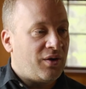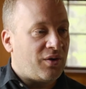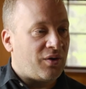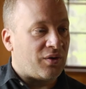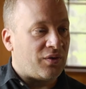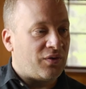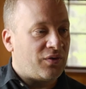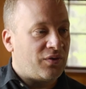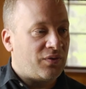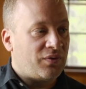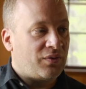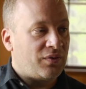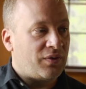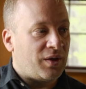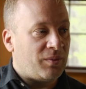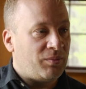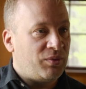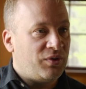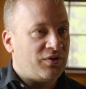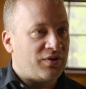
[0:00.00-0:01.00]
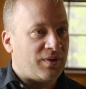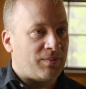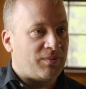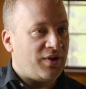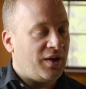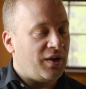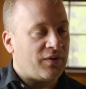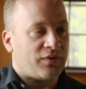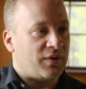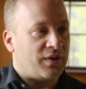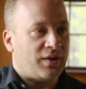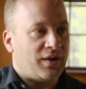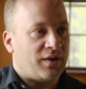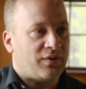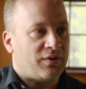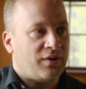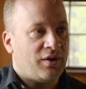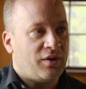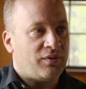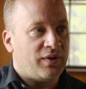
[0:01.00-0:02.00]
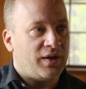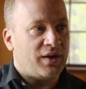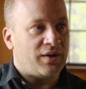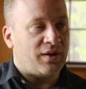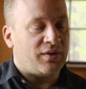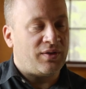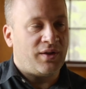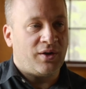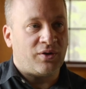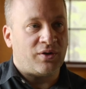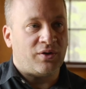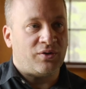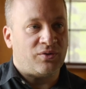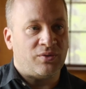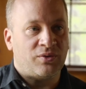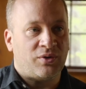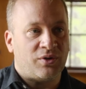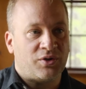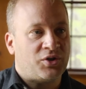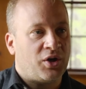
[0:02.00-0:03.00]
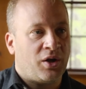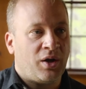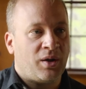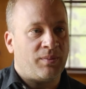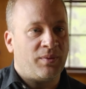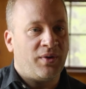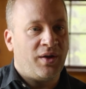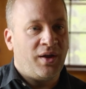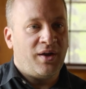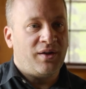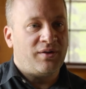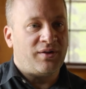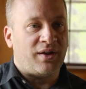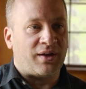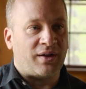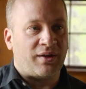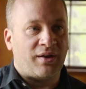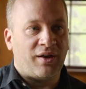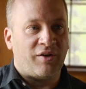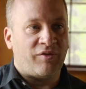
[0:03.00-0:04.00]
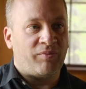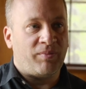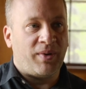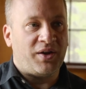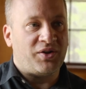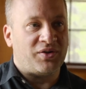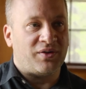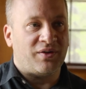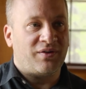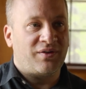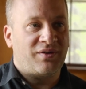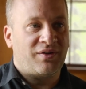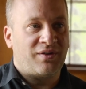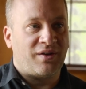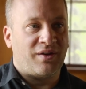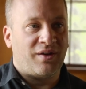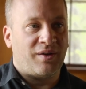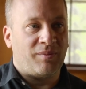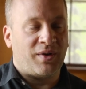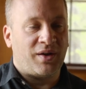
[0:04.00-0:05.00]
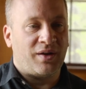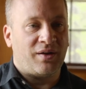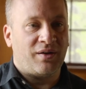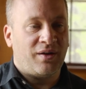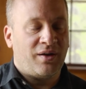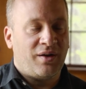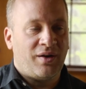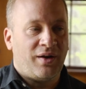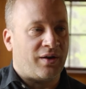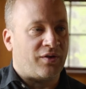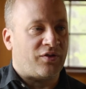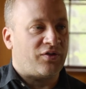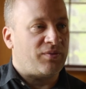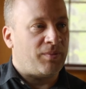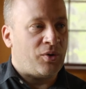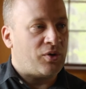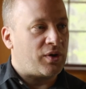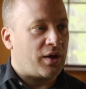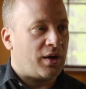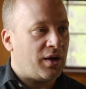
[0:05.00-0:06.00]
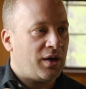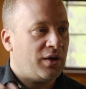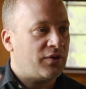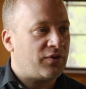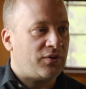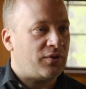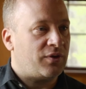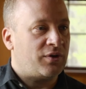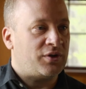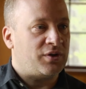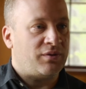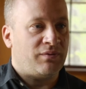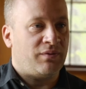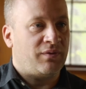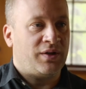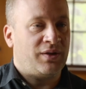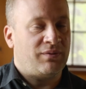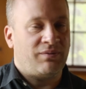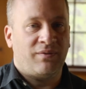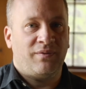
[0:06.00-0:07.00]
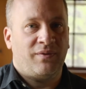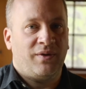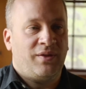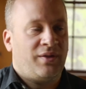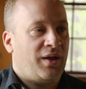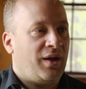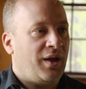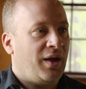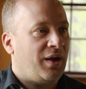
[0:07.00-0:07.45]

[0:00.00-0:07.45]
because they abuse themselves and there's no way that they're going to do a good job mm. taking care of patients. I mean, like a smoking heart surgeon, what, what the